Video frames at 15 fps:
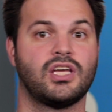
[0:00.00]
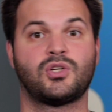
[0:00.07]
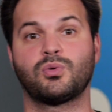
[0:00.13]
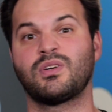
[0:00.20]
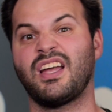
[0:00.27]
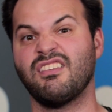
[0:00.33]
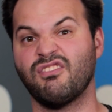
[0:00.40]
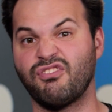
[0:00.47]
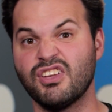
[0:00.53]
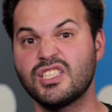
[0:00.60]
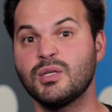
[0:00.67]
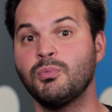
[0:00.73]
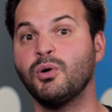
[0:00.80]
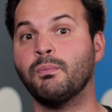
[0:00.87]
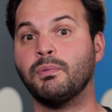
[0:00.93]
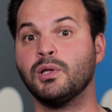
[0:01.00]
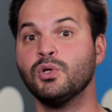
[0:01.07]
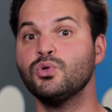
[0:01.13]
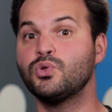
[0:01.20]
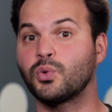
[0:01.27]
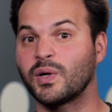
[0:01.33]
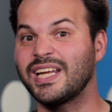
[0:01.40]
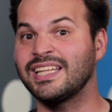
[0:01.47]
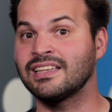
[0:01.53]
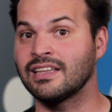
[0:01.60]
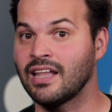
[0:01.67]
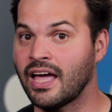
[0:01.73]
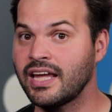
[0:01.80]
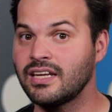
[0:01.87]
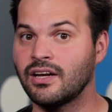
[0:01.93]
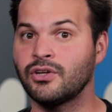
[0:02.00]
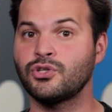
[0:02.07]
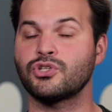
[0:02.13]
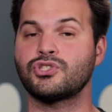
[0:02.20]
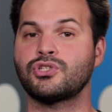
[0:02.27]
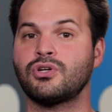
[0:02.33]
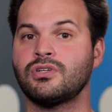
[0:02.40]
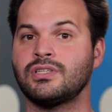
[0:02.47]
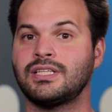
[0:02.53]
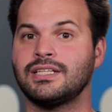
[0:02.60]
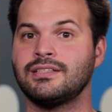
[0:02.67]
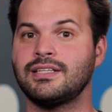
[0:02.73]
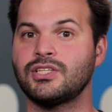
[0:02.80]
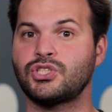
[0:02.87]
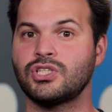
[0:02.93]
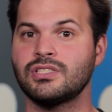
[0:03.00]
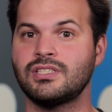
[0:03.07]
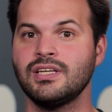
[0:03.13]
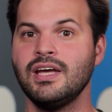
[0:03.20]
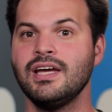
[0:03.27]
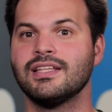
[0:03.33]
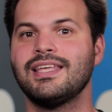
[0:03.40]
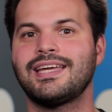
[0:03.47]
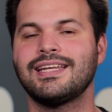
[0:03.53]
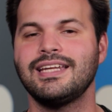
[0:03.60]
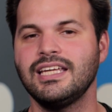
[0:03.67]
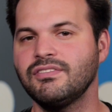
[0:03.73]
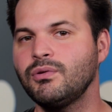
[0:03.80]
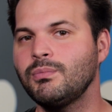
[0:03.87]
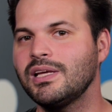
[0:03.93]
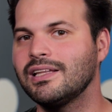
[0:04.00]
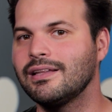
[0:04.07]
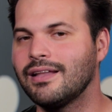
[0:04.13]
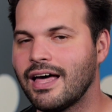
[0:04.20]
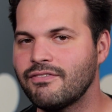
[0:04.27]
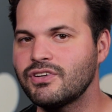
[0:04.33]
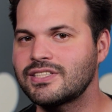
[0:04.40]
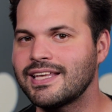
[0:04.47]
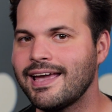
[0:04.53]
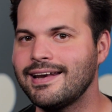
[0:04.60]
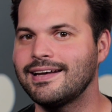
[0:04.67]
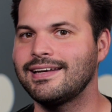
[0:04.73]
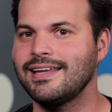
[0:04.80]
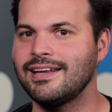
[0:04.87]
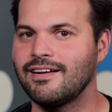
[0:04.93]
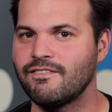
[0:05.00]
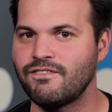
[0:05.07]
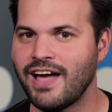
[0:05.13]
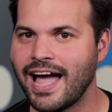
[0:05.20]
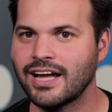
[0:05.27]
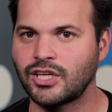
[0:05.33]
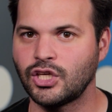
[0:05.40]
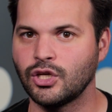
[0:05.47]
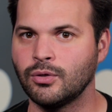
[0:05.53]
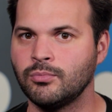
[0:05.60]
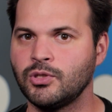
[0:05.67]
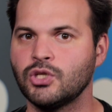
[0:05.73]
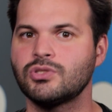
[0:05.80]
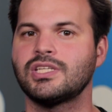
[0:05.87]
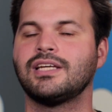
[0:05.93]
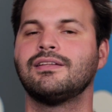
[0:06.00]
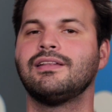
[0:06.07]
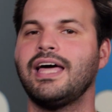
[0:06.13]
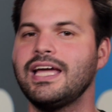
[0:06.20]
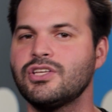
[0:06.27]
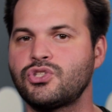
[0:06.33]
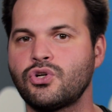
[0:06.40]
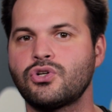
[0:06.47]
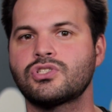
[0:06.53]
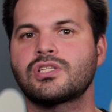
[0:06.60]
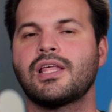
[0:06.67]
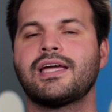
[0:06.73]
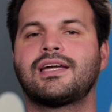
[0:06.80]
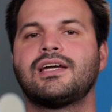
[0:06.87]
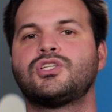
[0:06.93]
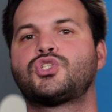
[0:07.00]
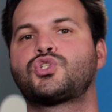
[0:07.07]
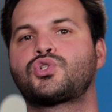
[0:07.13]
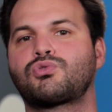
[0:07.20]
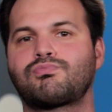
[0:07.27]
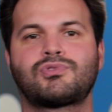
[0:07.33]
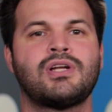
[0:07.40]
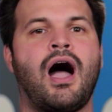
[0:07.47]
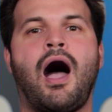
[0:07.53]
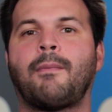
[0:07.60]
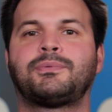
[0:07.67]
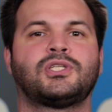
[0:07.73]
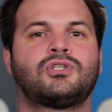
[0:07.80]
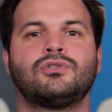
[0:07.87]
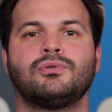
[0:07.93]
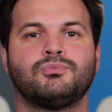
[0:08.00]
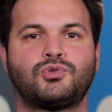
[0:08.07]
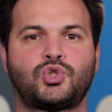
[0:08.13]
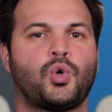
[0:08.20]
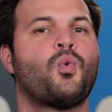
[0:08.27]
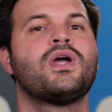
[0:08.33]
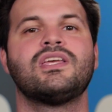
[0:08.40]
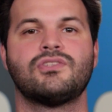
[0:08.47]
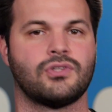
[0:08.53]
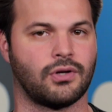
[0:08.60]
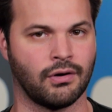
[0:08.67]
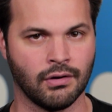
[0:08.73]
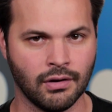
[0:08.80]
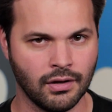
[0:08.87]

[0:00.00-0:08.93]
they create visible blue-green light under certain conditions. They can even be levitated in a vacuum using lasers like an optical tweezer.